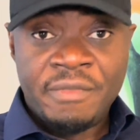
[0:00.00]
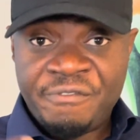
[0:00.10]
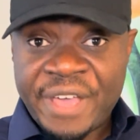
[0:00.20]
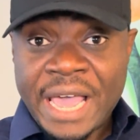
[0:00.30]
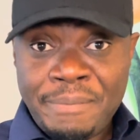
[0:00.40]

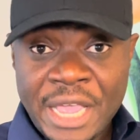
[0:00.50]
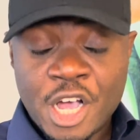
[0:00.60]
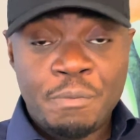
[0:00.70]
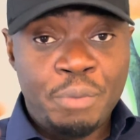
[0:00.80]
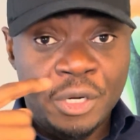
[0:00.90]
via
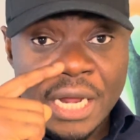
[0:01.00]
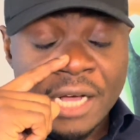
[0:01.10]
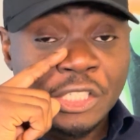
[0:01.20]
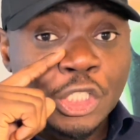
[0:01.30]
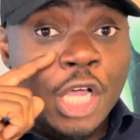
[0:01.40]
makeup, put
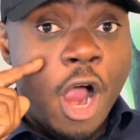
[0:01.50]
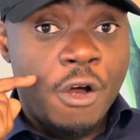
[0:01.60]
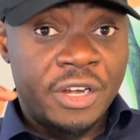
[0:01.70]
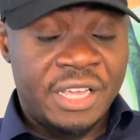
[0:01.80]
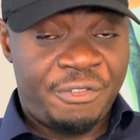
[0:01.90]
a
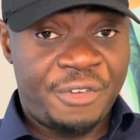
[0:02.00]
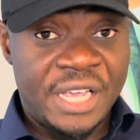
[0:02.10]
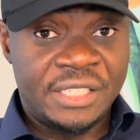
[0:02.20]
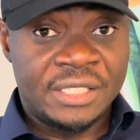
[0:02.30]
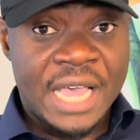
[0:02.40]
scar on their
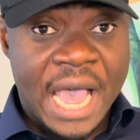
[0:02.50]
face